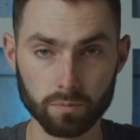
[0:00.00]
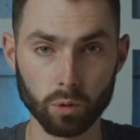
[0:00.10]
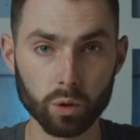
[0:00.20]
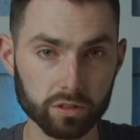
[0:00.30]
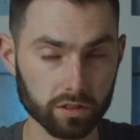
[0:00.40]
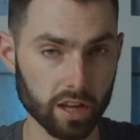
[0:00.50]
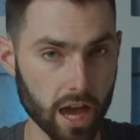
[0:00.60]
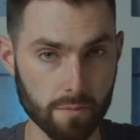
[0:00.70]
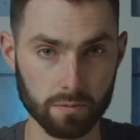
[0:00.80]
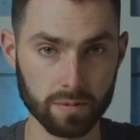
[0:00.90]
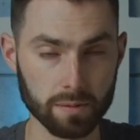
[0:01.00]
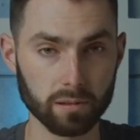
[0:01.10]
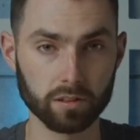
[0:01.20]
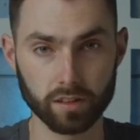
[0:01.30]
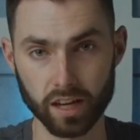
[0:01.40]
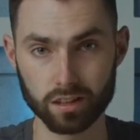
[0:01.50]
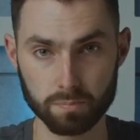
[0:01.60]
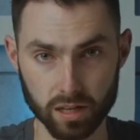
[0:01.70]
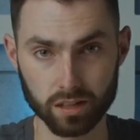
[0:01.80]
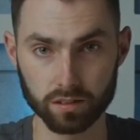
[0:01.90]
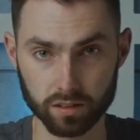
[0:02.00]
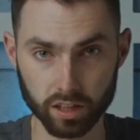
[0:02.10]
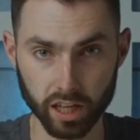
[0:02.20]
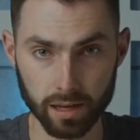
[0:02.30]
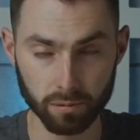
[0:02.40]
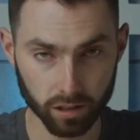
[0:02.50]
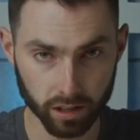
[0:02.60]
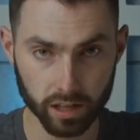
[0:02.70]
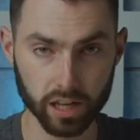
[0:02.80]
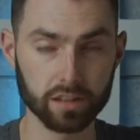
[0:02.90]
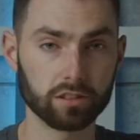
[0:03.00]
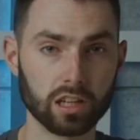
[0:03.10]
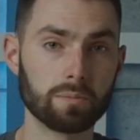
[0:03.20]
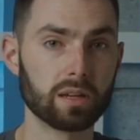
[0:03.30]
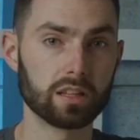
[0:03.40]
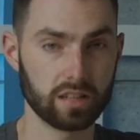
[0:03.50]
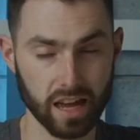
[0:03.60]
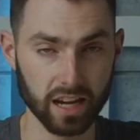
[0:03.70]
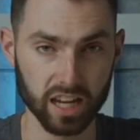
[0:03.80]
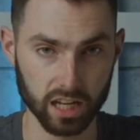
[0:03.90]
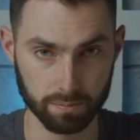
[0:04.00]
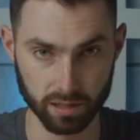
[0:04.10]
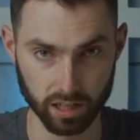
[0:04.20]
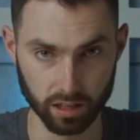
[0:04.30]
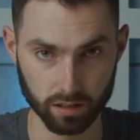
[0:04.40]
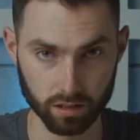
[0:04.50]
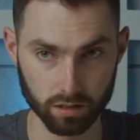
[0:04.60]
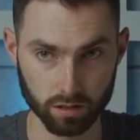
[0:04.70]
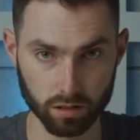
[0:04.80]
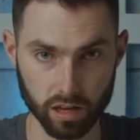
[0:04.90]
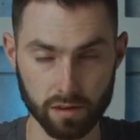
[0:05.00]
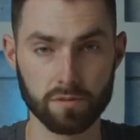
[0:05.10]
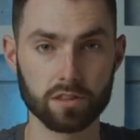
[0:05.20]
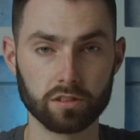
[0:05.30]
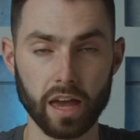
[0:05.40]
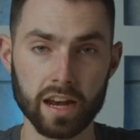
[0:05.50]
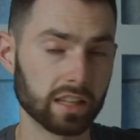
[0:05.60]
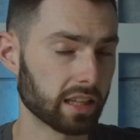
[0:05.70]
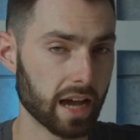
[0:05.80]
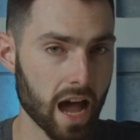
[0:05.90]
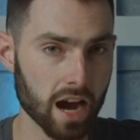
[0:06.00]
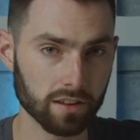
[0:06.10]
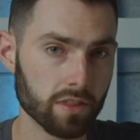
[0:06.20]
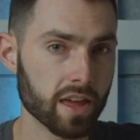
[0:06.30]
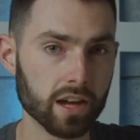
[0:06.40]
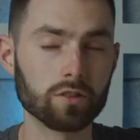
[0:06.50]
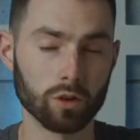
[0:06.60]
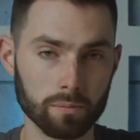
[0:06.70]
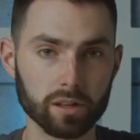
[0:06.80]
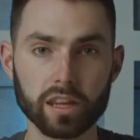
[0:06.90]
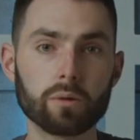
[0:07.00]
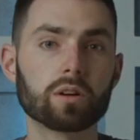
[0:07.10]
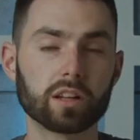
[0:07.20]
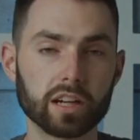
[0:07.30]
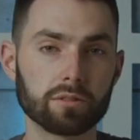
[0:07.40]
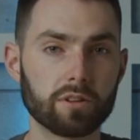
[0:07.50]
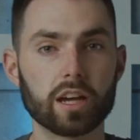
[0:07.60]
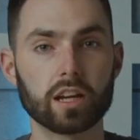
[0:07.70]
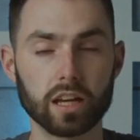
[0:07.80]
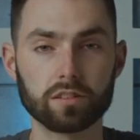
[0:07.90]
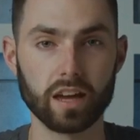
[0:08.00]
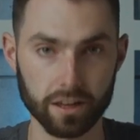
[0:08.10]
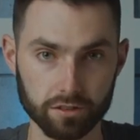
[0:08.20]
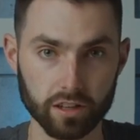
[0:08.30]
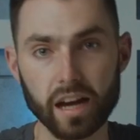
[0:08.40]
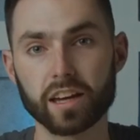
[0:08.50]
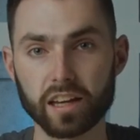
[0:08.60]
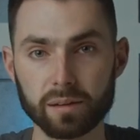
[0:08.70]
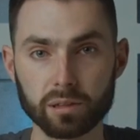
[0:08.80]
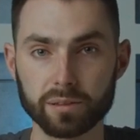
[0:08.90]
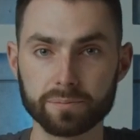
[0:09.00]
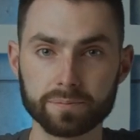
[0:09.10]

Most of the time when people are saying it's BNC cable, it's going to be 1080p. If it's anything higher than that, normally they will clarify it as SDI cable.